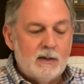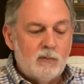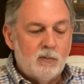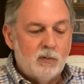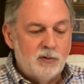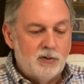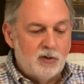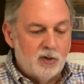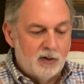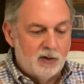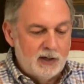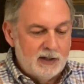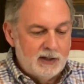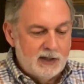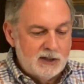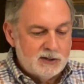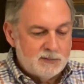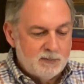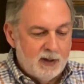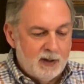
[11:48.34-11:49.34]
Well, during
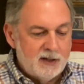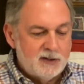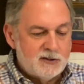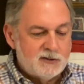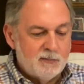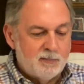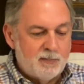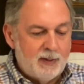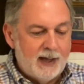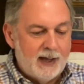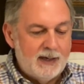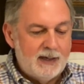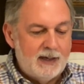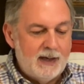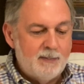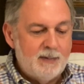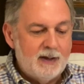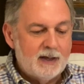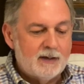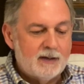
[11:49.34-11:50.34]
these months of
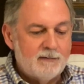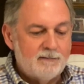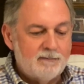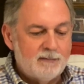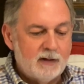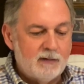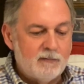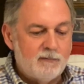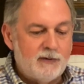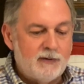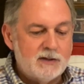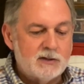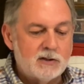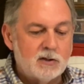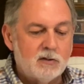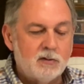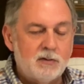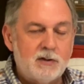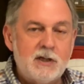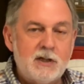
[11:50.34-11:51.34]
pandemic and
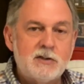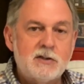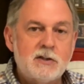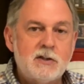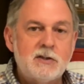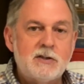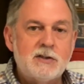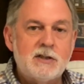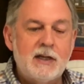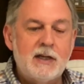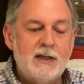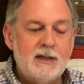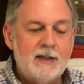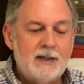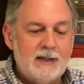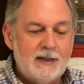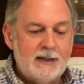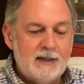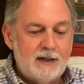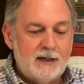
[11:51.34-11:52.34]
physical distancing
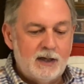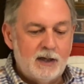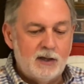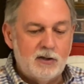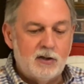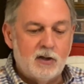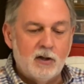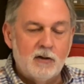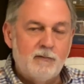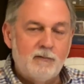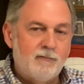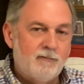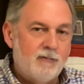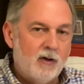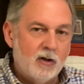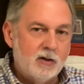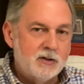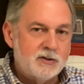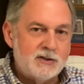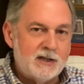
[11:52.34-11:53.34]
and
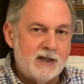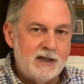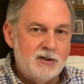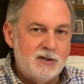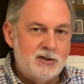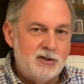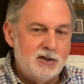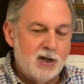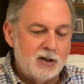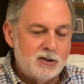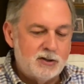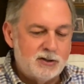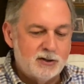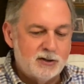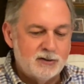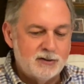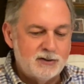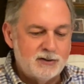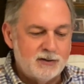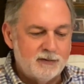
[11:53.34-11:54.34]
convulsing
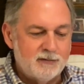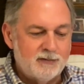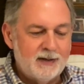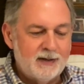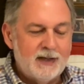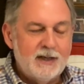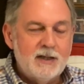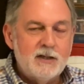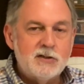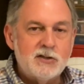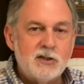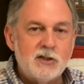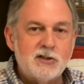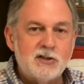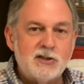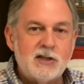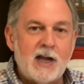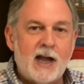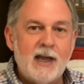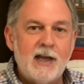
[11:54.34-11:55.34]
junctures of
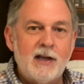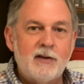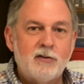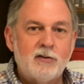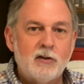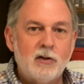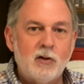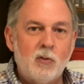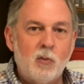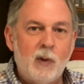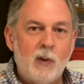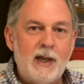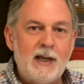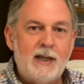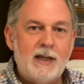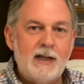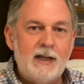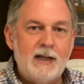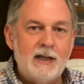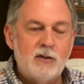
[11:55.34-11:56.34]
societal
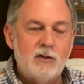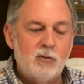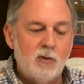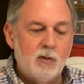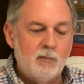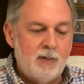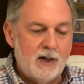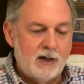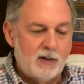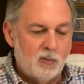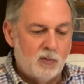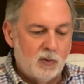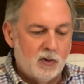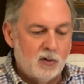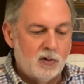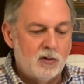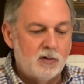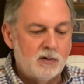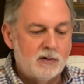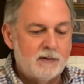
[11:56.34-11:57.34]
awakening to a better
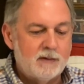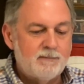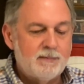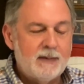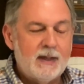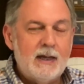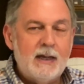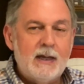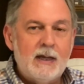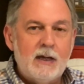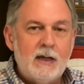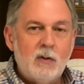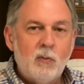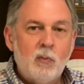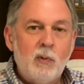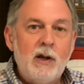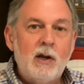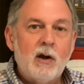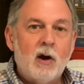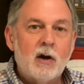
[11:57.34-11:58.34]
world,
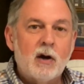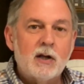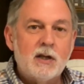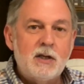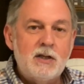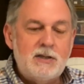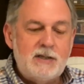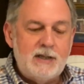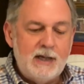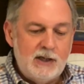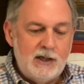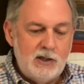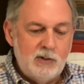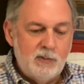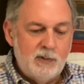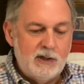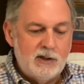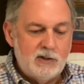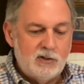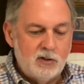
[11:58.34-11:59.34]
we are
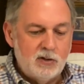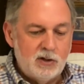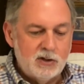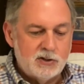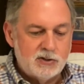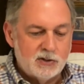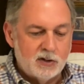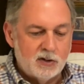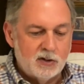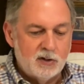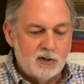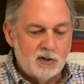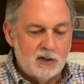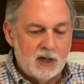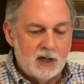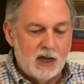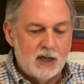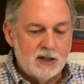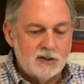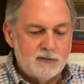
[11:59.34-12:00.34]
continuing to discern
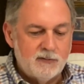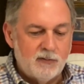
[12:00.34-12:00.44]
God's